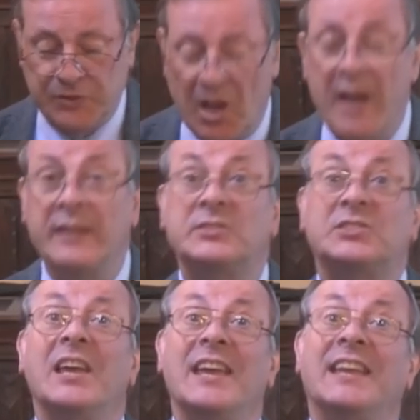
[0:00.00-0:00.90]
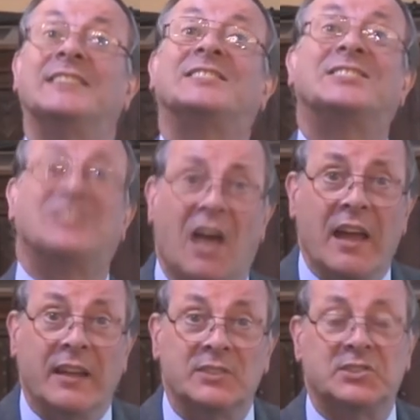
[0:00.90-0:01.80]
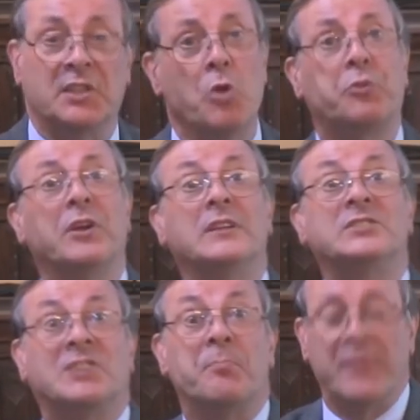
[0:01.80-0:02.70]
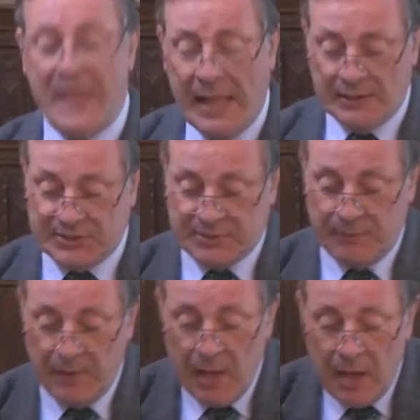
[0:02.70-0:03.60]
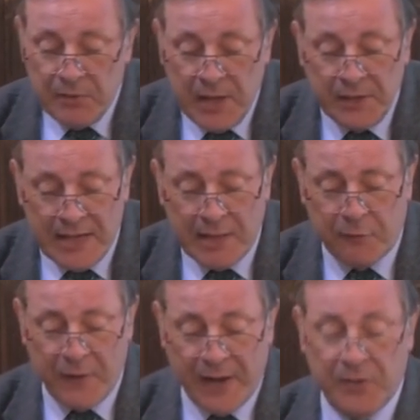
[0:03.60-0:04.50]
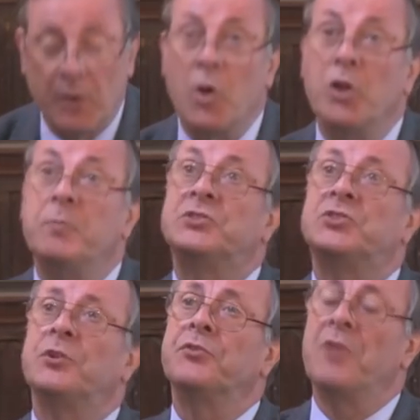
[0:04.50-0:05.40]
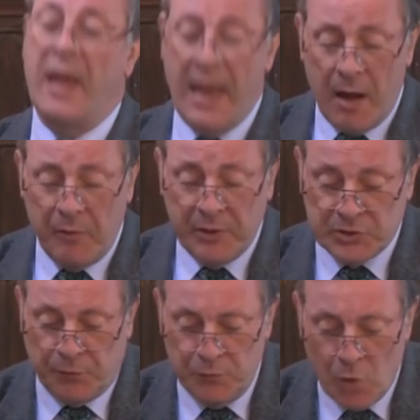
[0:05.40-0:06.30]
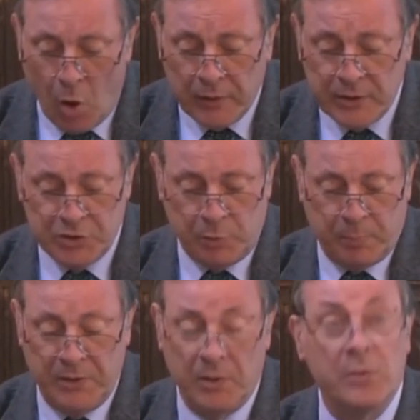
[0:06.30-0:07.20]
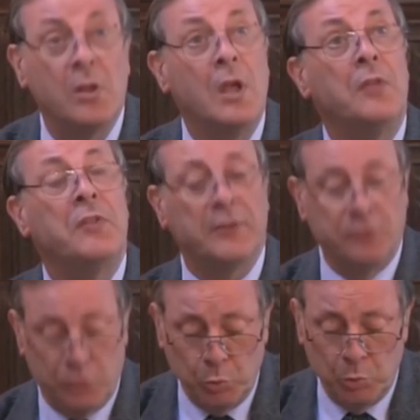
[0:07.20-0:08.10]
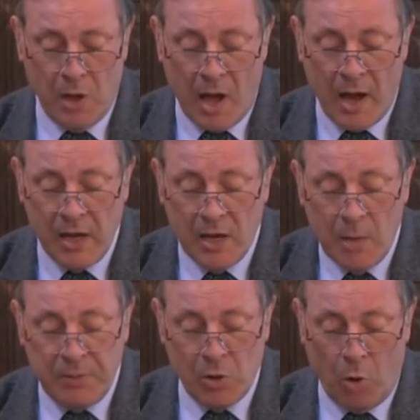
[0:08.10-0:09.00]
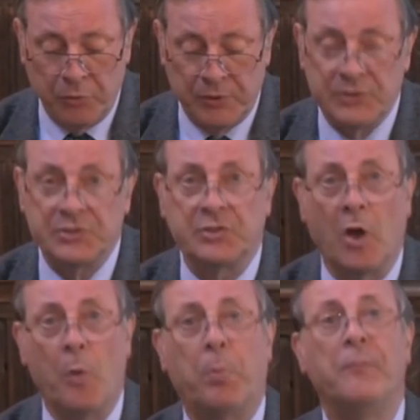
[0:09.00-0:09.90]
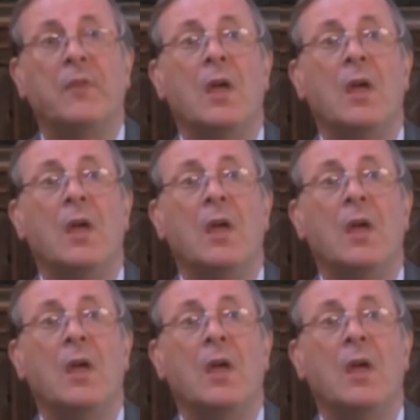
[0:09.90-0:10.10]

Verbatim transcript: if science is science and not something else, then in effect there are going to be certain areas of knowledge and opinion that do lie beyond its scope.